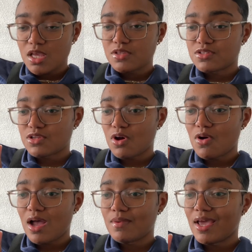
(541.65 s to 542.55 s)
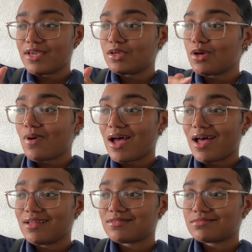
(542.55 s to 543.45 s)
So I'm like, you know
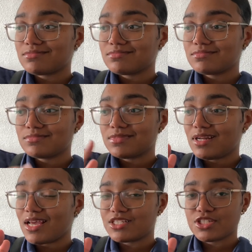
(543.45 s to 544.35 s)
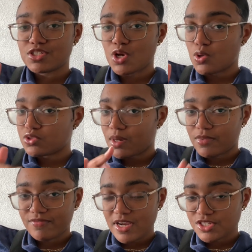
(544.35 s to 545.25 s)
what? Let's just go to a
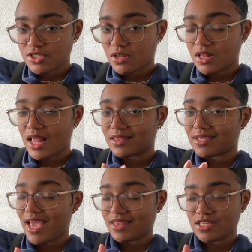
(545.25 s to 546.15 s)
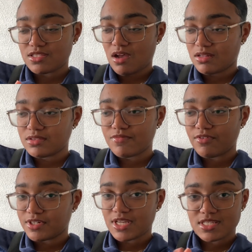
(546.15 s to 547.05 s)
professional and get this done
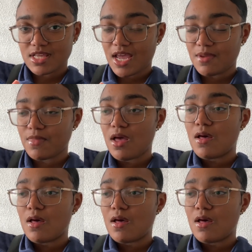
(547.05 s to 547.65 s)
for this time.